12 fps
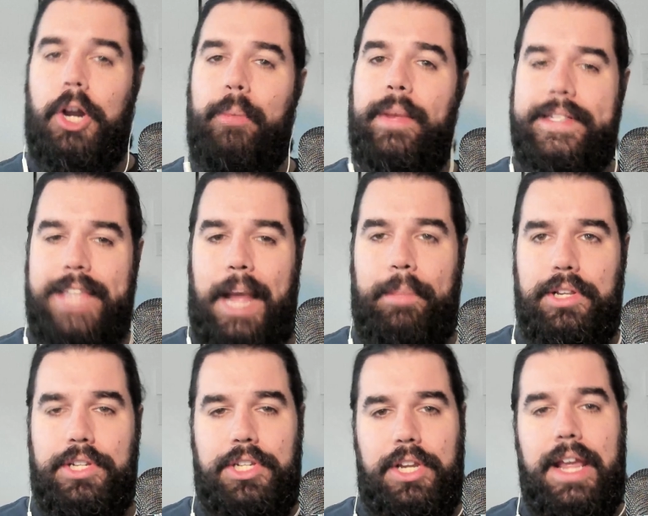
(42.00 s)
by
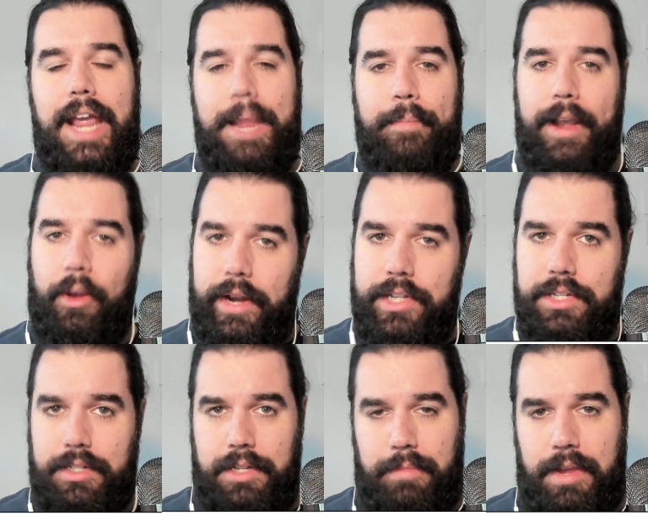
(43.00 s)
establishing a
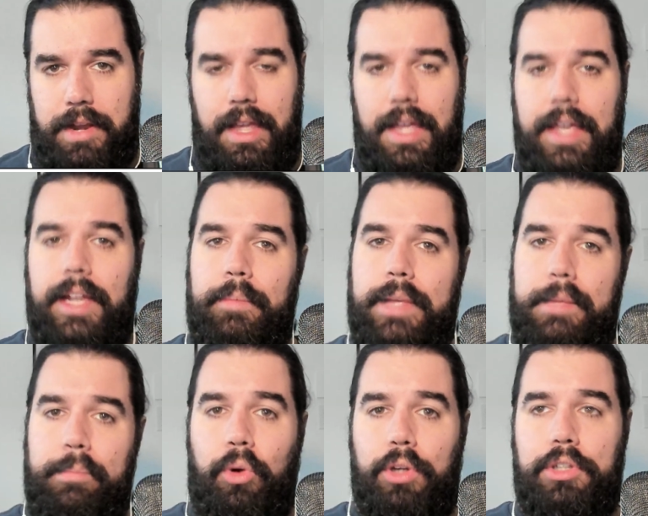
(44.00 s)
migration committee. It'll be
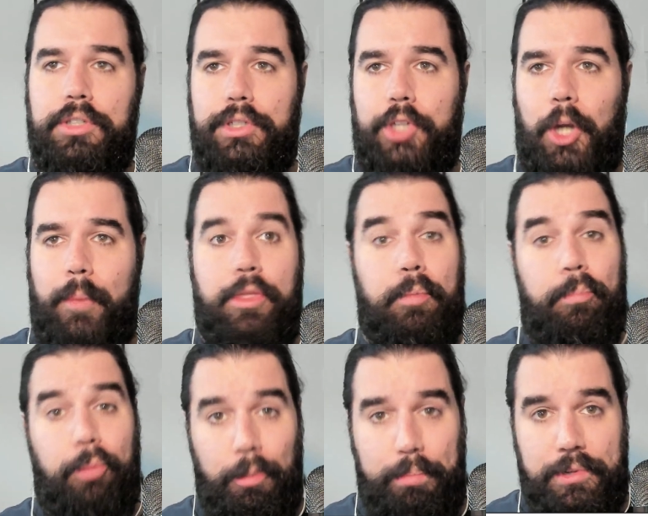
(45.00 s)
important to determine the
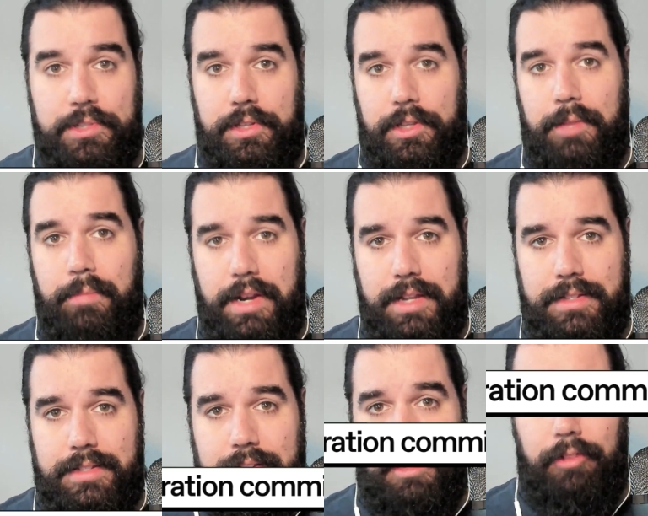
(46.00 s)
purpose of the committee itself,